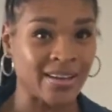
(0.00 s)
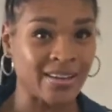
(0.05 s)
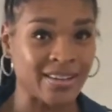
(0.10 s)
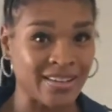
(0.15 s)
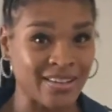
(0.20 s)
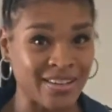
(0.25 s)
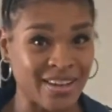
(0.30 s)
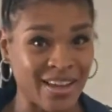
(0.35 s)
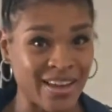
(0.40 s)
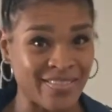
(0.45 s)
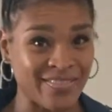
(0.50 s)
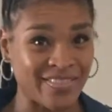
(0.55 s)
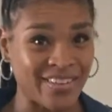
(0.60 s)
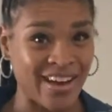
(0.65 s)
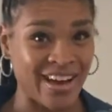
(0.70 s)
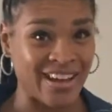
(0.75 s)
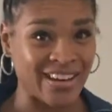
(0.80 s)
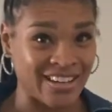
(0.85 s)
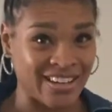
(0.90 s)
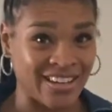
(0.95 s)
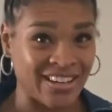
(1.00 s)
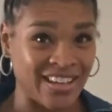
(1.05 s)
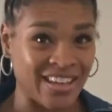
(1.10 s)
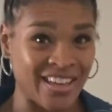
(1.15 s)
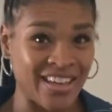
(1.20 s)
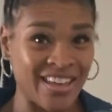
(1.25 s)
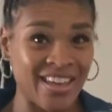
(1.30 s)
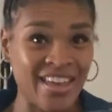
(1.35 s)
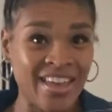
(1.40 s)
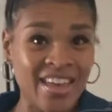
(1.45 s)
could have gotten it
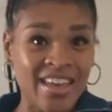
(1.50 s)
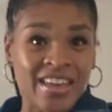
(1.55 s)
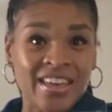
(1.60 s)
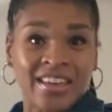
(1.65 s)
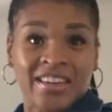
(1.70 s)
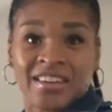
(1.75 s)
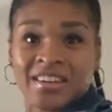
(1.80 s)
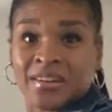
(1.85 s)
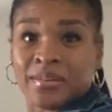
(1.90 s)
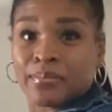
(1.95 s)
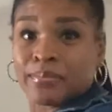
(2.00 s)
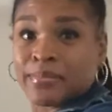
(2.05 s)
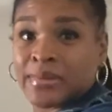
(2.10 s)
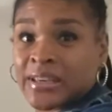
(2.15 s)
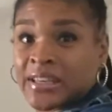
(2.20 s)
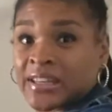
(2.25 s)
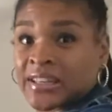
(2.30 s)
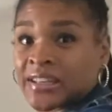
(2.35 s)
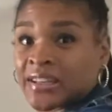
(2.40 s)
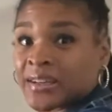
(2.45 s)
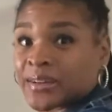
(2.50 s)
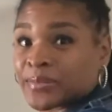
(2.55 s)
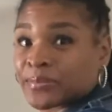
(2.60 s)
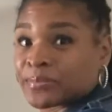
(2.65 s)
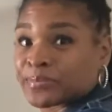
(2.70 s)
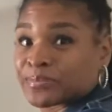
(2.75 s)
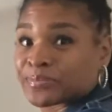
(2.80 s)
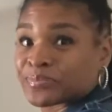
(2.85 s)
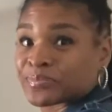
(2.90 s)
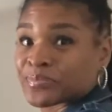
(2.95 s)
in the medium.